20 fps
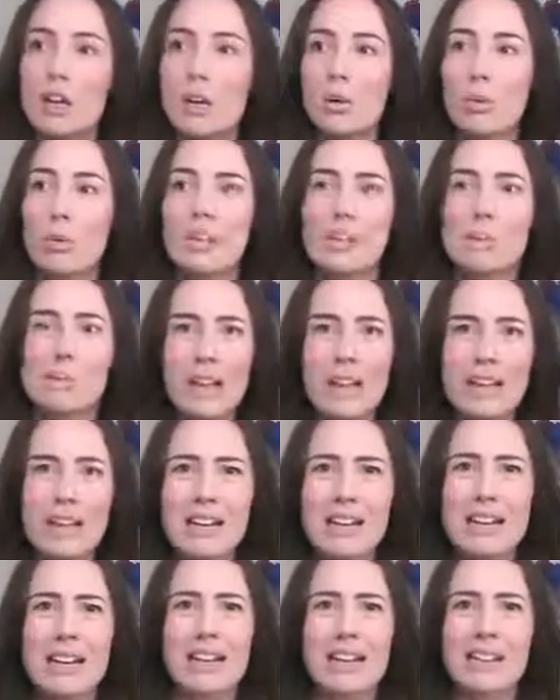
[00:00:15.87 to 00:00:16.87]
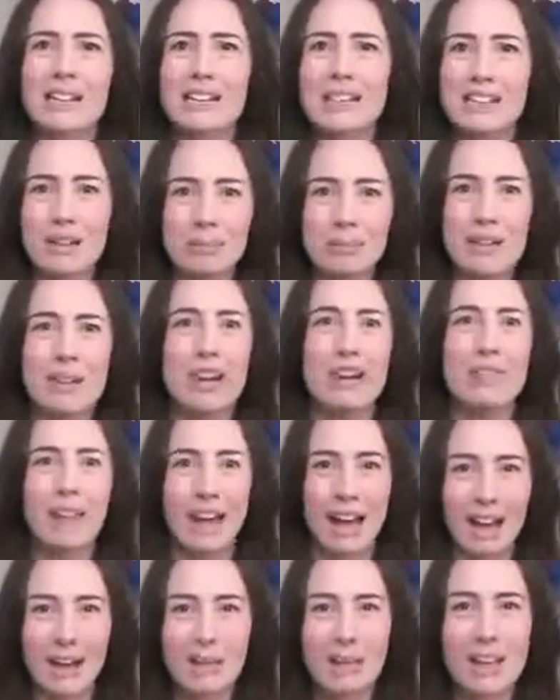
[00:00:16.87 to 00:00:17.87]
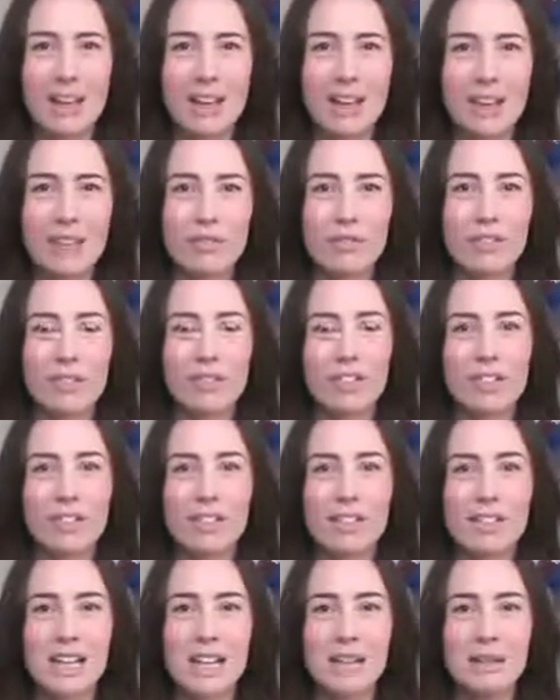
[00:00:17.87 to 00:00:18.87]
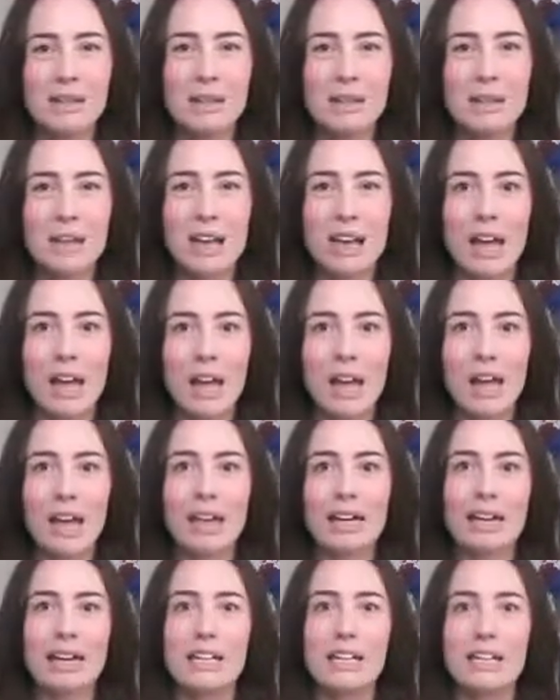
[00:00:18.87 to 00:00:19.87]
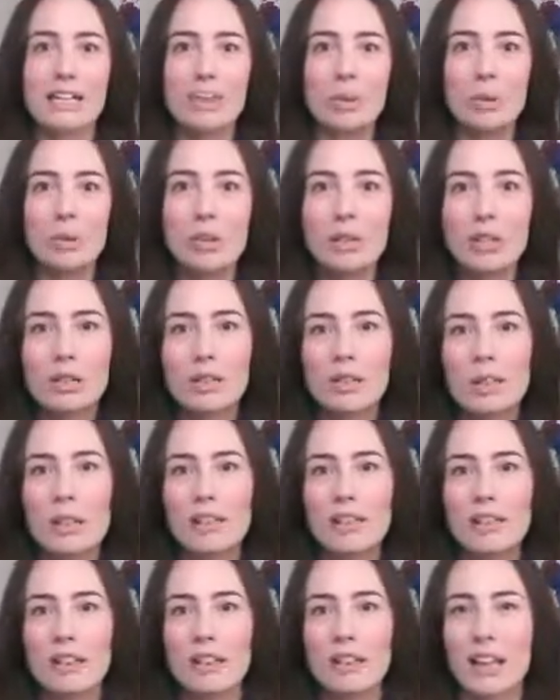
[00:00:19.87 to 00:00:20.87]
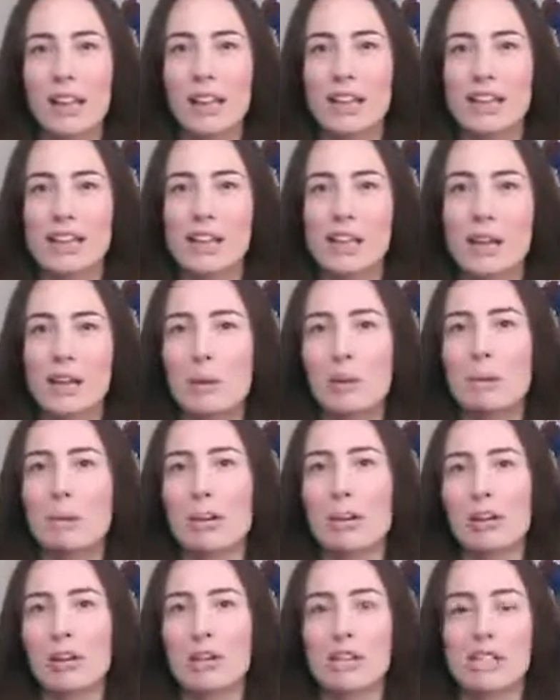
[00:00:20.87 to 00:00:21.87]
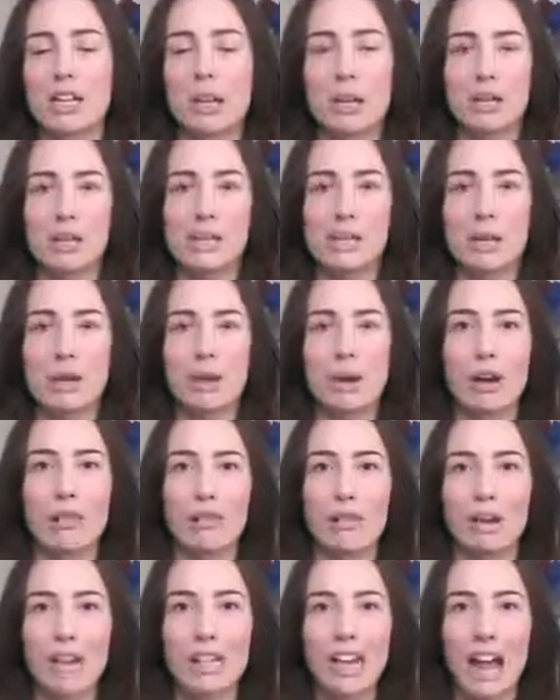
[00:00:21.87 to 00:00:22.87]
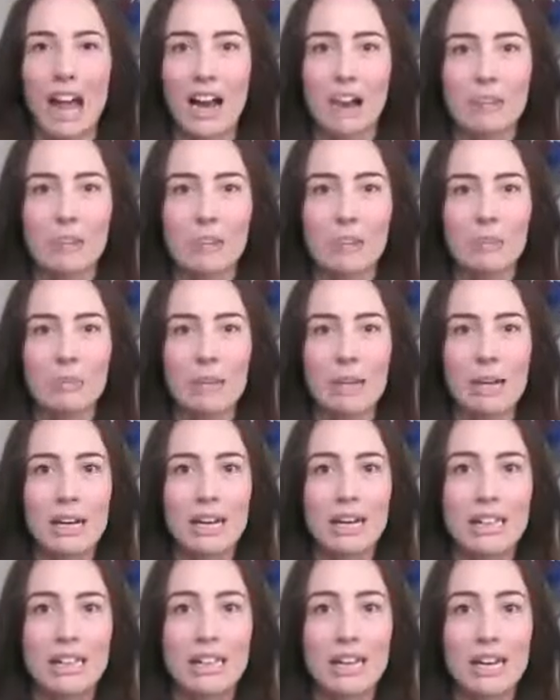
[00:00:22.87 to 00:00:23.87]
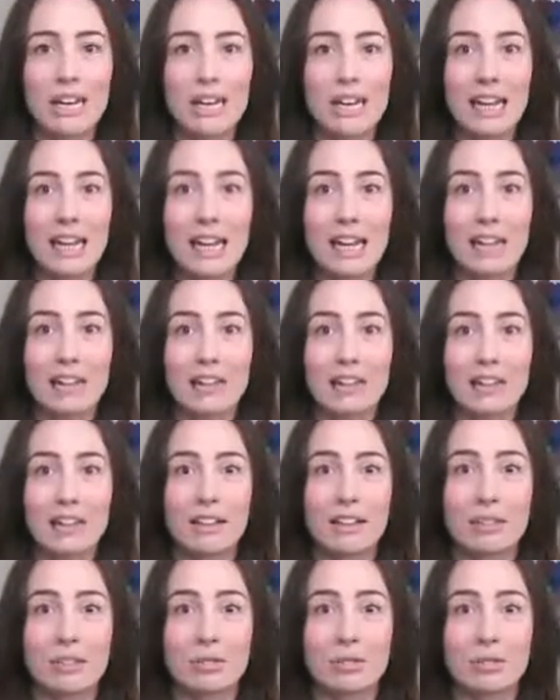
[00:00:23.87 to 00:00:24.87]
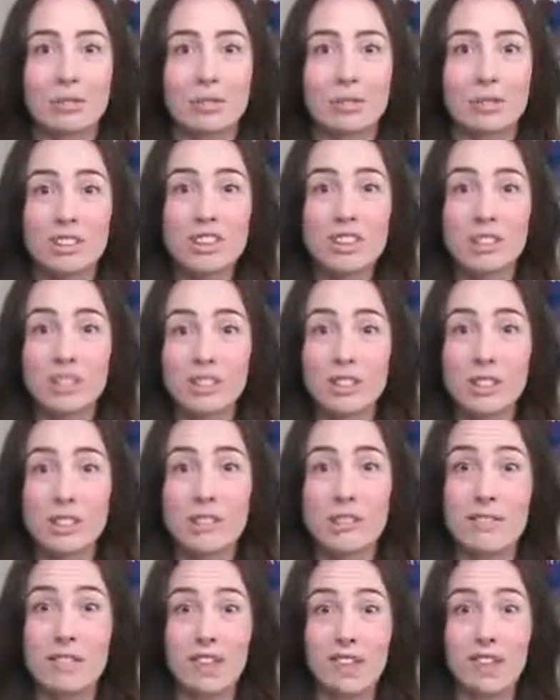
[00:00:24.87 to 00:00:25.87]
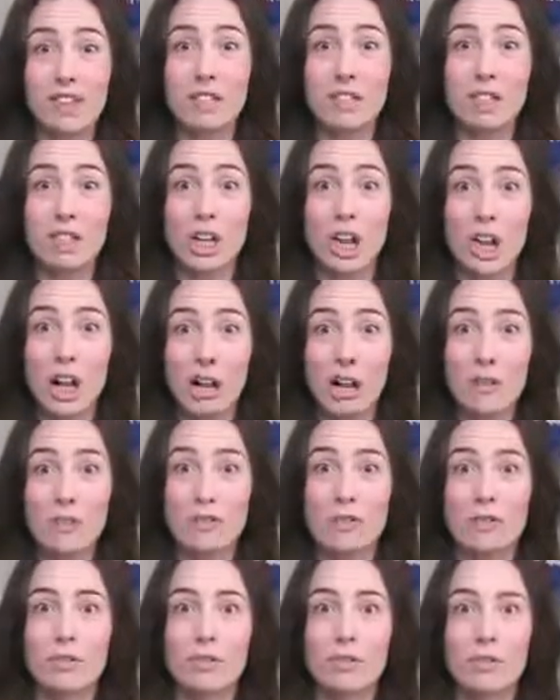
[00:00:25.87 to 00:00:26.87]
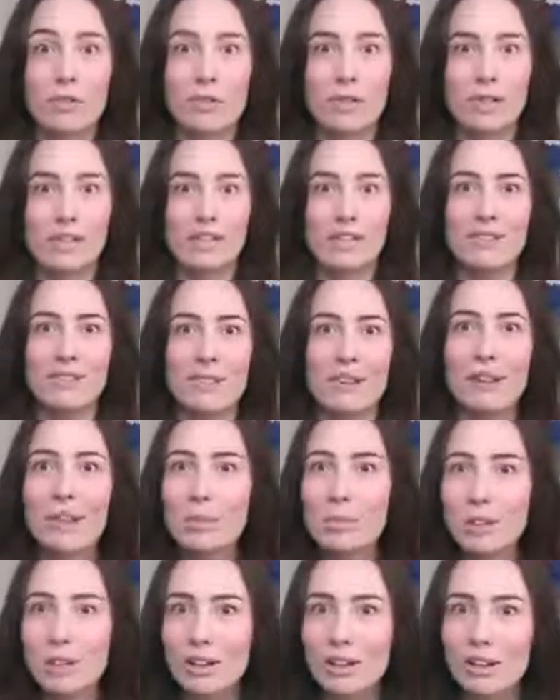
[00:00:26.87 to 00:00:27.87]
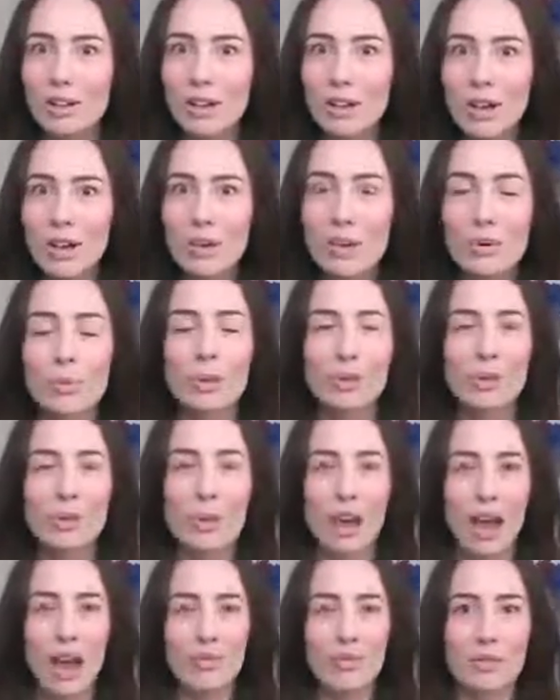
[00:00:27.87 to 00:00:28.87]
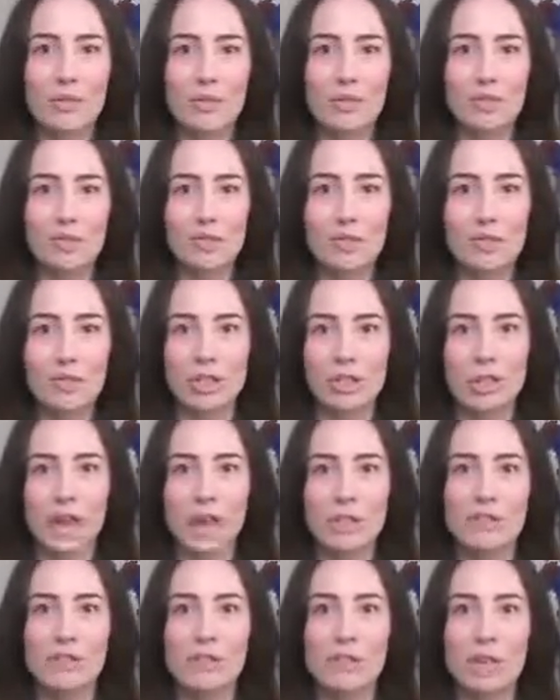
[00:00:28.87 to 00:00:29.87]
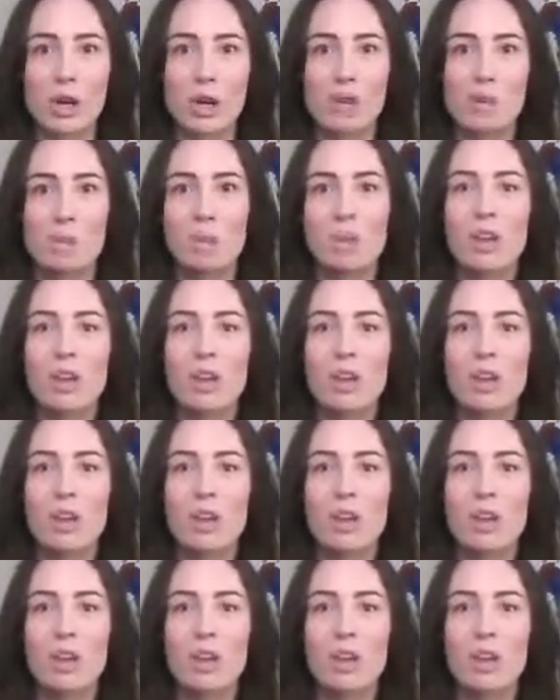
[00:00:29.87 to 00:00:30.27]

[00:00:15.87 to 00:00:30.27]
it's been something I've had in my life for a long time. And it's only been the last couple years, I would say, when I've really actually been taking really full advantage of what's available when you have a mentor in your life. So